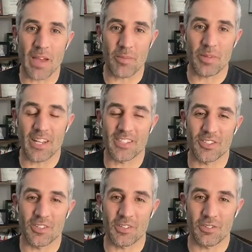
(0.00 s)
I'm happy to
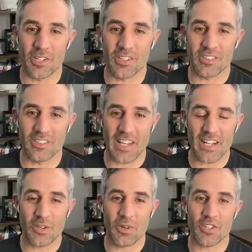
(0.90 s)
answer any of your
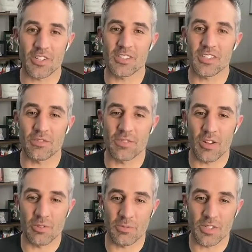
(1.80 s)
dating questions as a
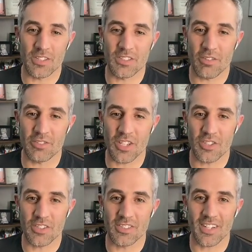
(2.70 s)
follow-up to this
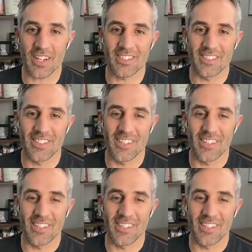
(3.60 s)
conversation tonight.